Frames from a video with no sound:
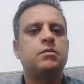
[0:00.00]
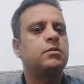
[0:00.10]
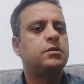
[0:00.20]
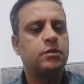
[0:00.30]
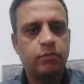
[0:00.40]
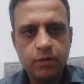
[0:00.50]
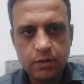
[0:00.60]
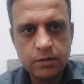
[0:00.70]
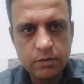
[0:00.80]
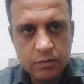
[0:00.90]

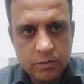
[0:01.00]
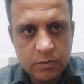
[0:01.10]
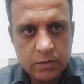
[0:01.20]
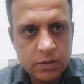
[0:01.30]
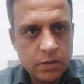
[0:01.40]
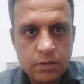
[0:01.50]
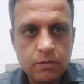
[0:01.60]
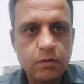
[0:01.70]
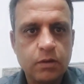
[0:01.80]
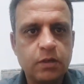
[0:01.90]
Advantages: where the
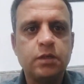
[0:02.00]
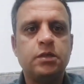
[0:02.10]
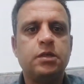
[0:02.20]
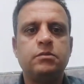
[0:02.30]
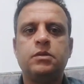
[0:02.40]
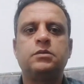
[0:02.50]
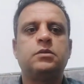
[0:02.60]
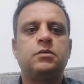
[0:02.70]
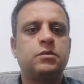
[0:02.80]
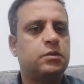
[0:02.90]
Galaxy
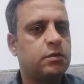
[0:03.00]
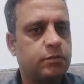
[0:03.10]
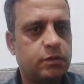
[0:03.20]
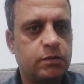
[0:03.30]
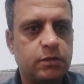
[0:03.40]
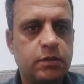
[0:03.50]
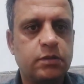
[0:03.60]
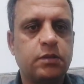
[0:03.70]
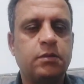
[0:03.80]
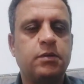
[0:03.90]
A07 shines.
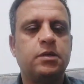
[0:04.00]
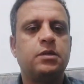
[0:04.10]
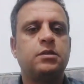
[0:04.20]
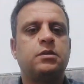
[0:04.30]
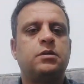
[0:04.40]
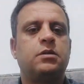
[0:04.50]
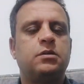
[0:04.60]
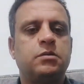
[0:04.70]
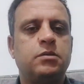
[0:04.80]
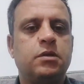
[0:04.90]
1.
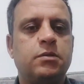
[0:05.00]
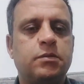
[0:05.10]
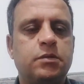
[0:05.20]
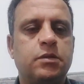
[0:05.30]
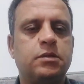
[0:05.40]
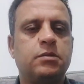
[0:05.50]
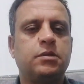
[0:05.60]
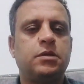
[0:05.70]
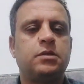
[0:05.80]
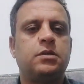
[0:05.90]
Big, smooth
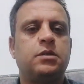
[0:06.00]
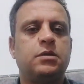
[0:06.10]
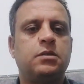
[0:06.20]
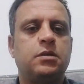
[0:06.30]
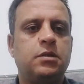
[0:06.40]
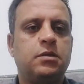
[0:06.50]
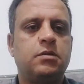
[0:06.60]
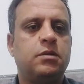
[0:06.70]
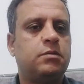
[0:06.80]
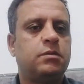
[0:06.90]
display at a low price.